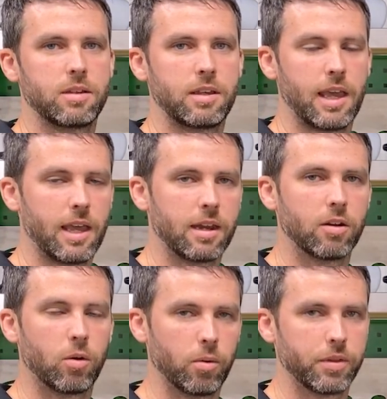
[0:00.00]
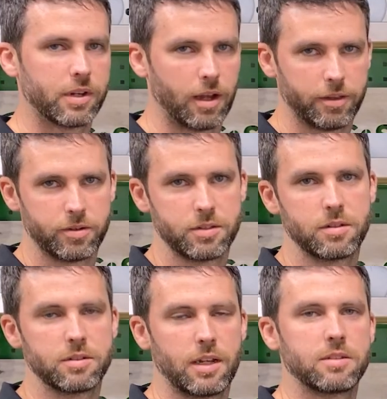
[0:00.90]
can hold the
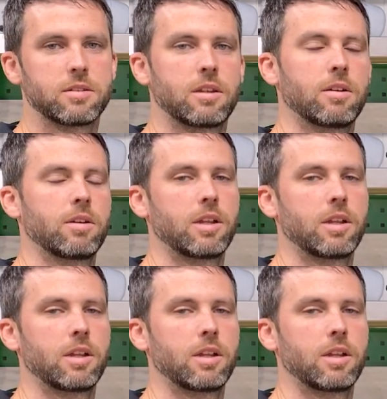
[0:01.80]
tolerances necessary